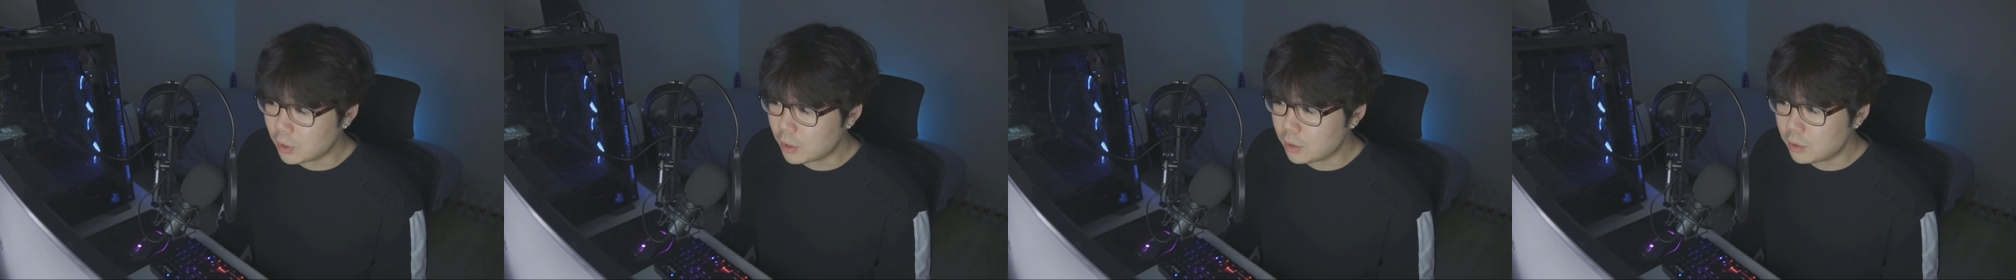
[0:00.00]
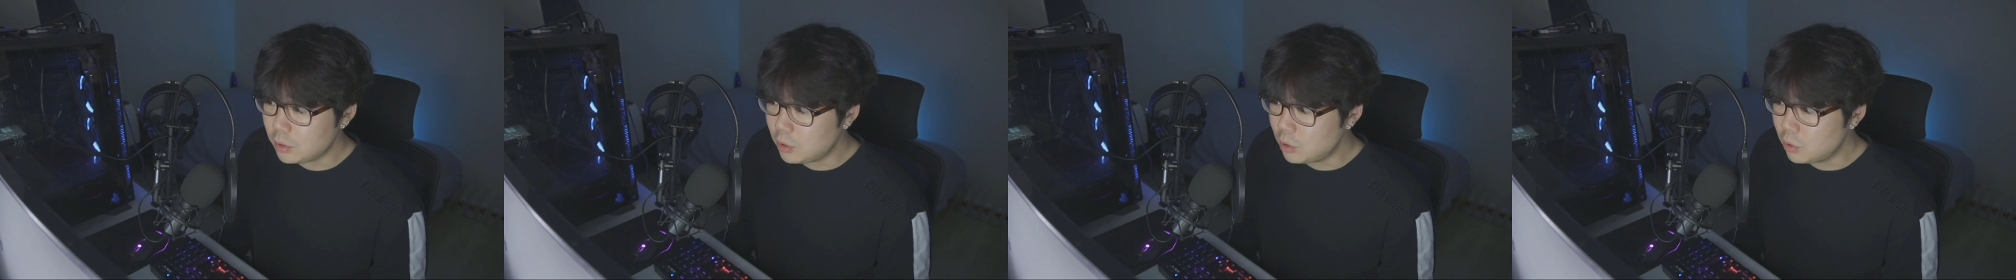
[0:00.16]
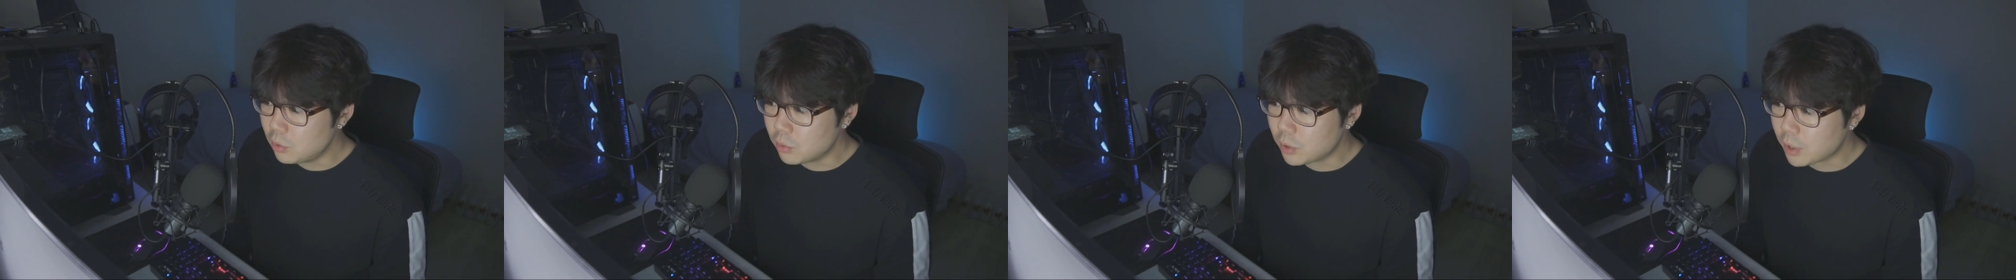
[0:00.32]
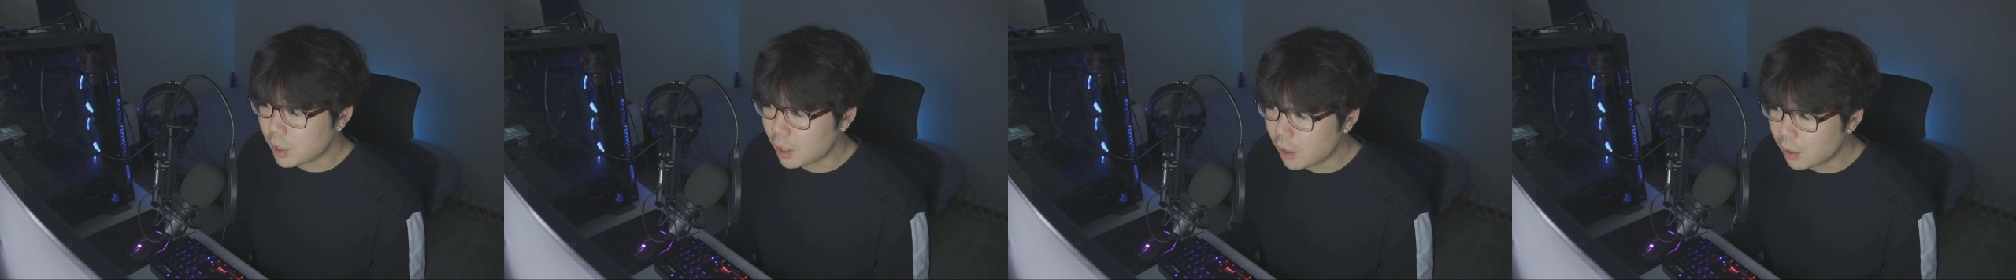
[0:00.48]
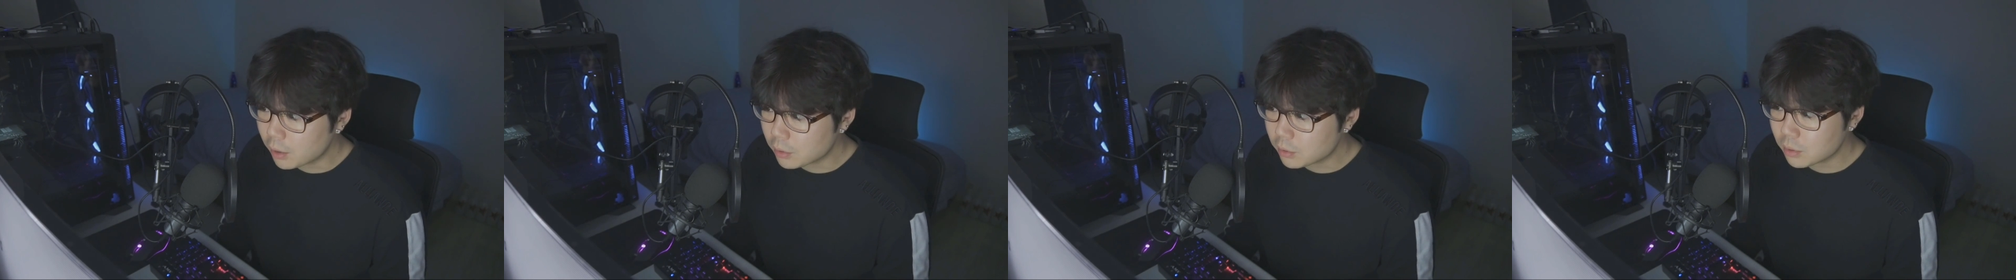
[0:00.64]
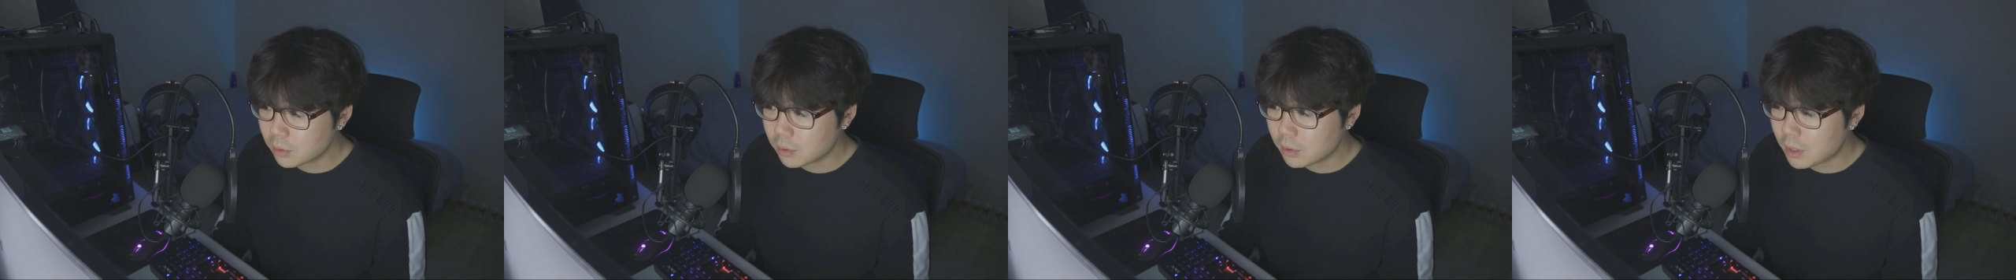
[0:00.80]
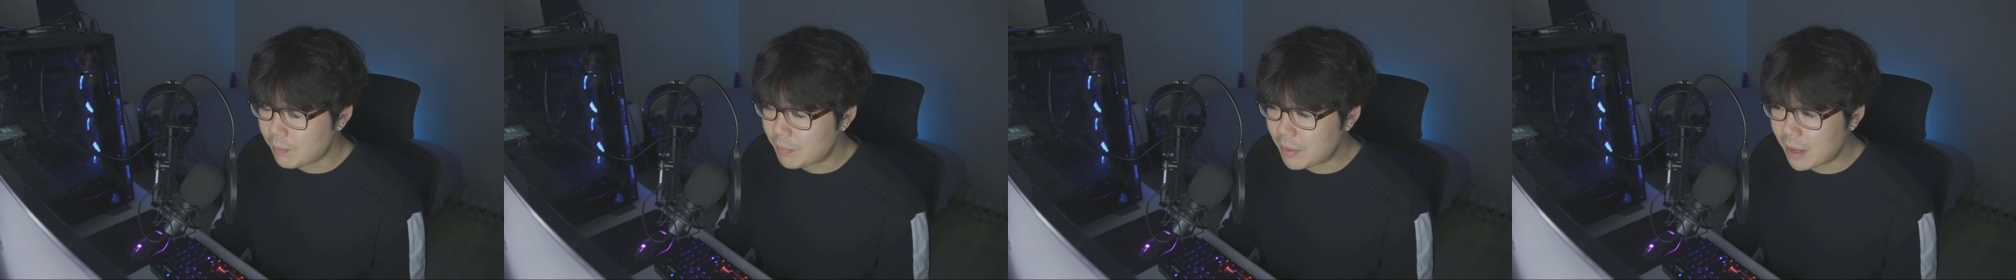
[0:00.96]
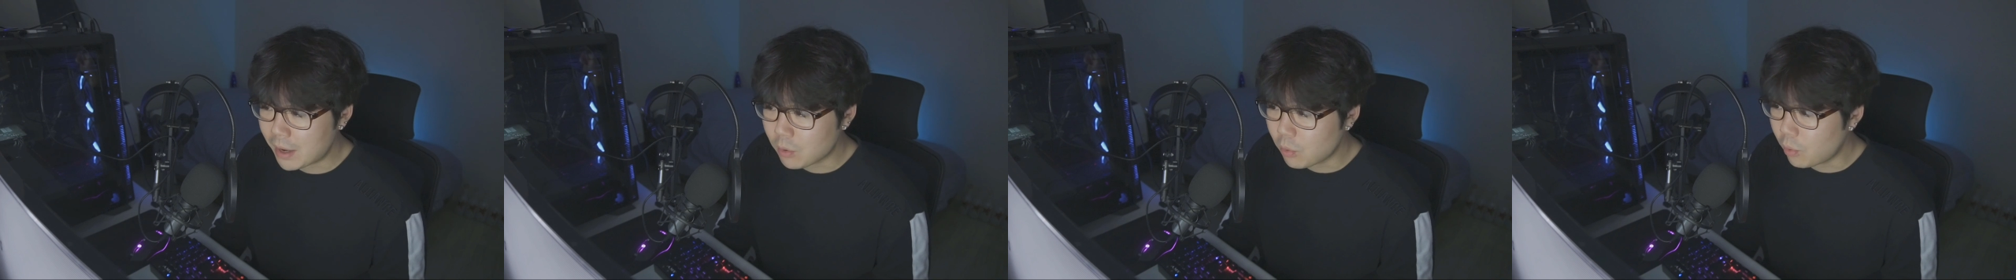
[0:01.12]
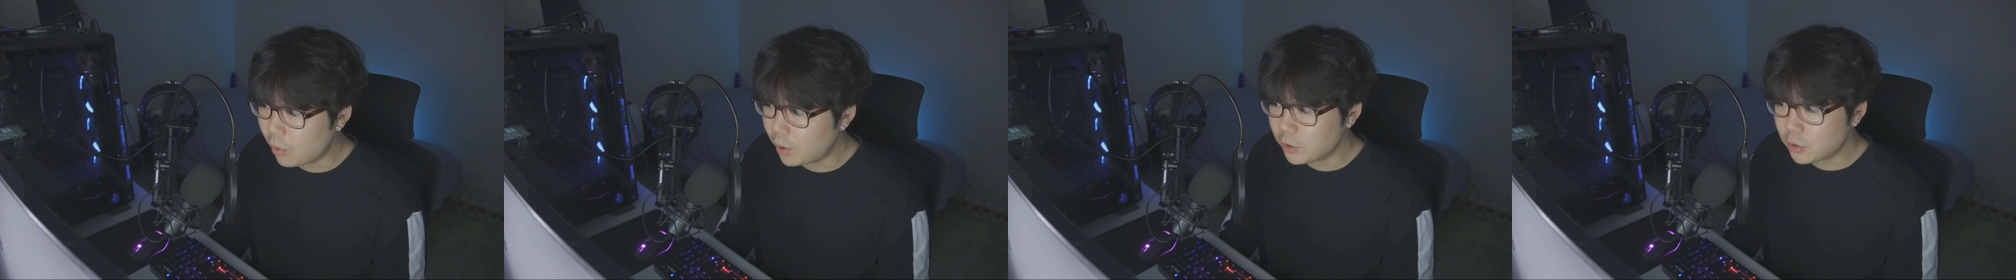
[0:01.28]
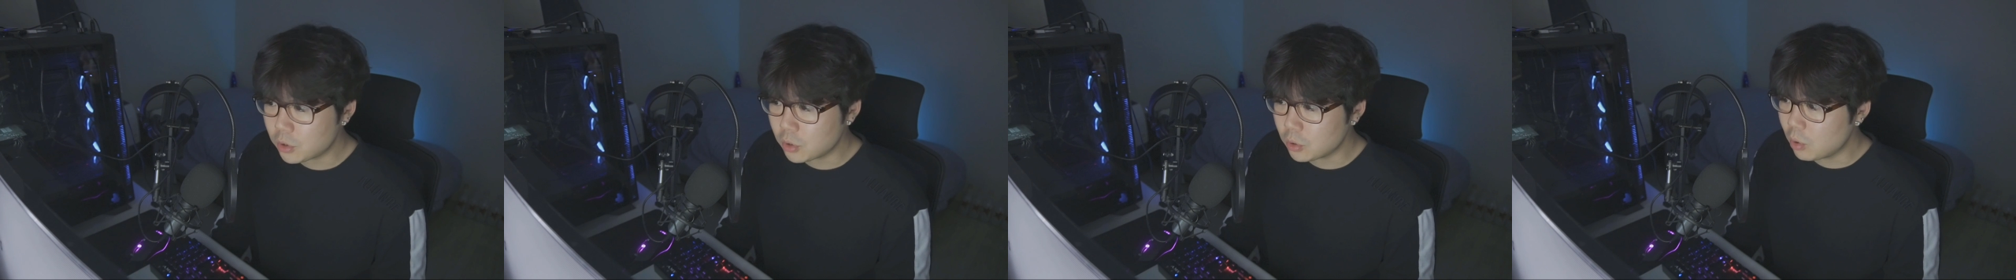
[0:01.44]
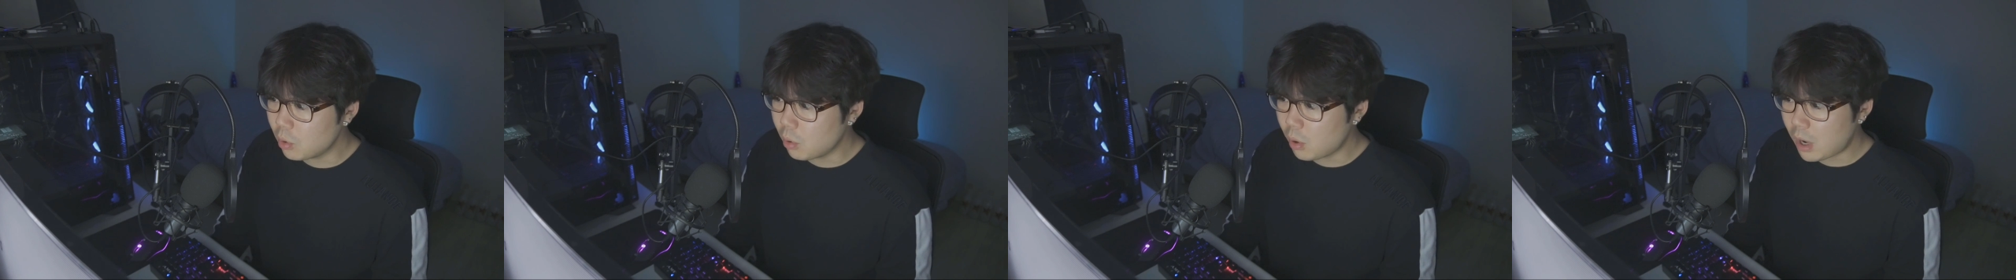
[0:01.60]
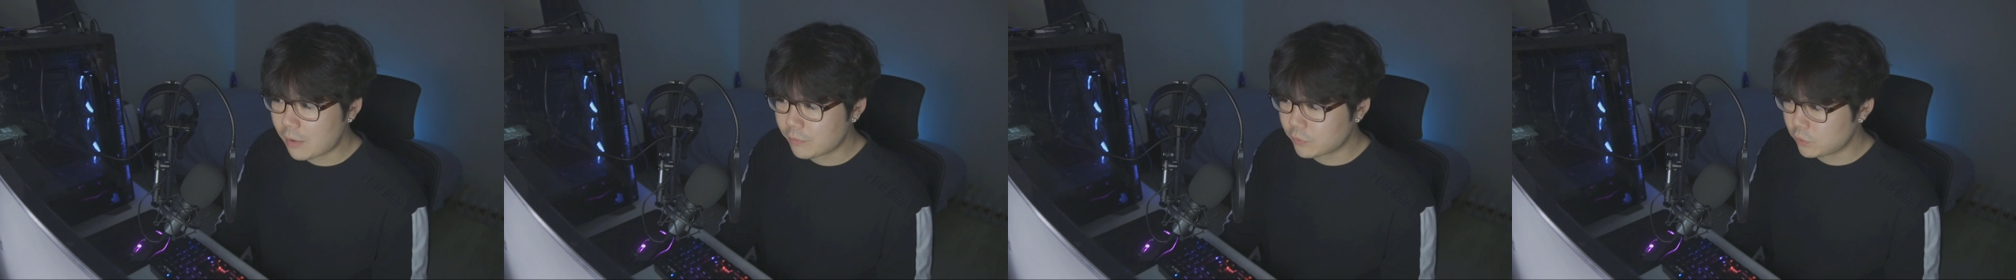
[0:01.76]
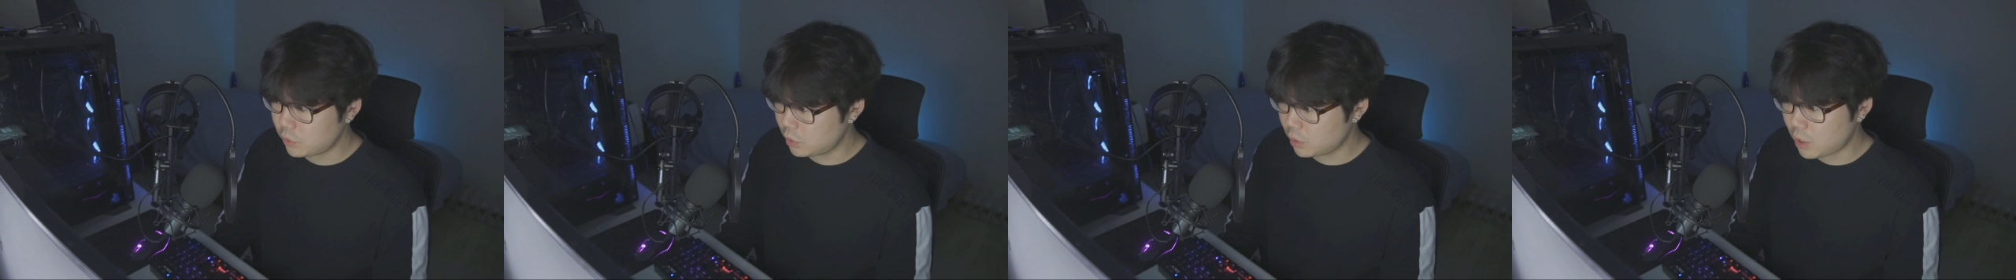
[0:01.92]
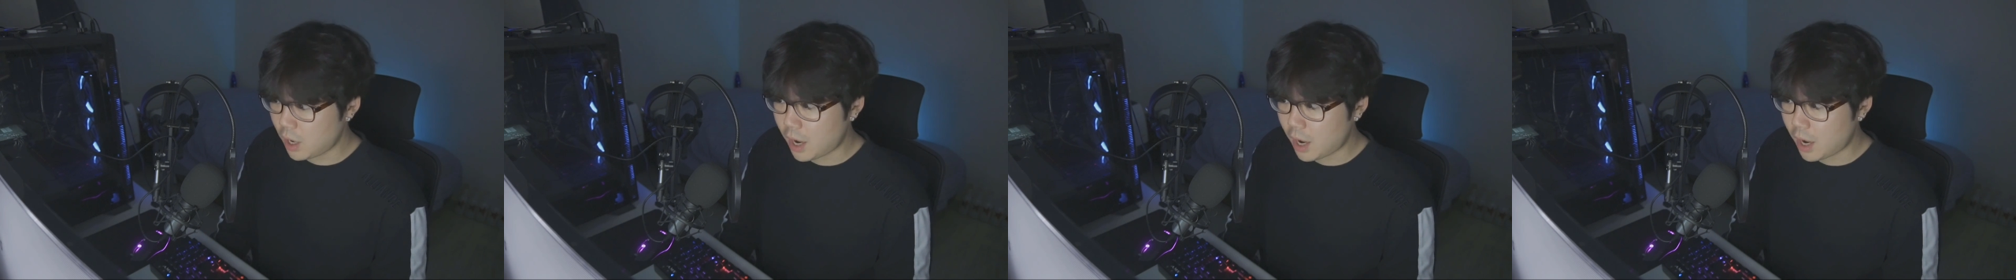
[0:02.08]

a new character. I'm not going to go after the